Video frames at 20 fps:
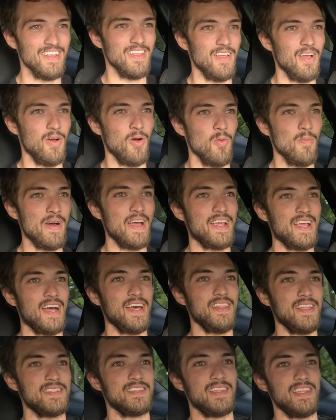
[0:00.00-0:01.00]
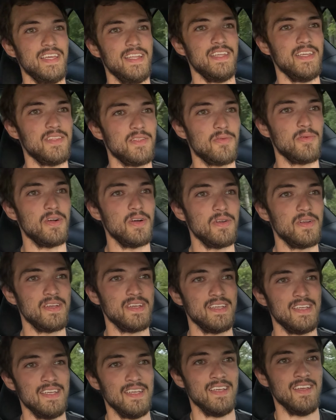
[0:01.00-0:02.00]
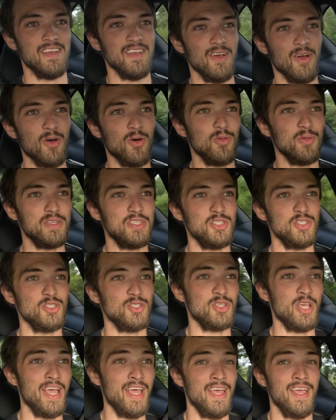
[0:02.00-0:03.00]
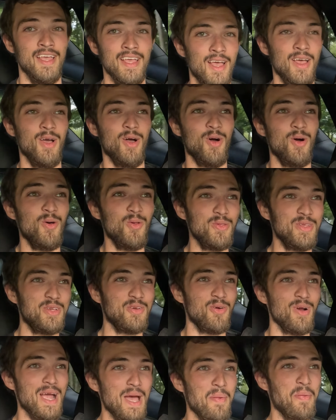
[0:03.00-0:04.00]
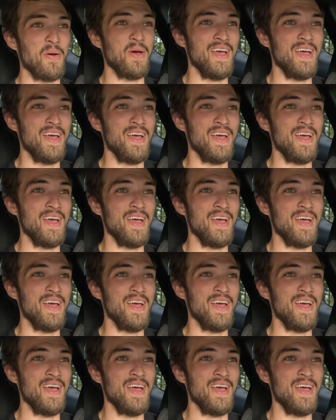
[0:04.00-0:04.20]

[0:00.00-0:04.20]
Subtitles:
Oh my God, that's a lady in the road. Holy crap.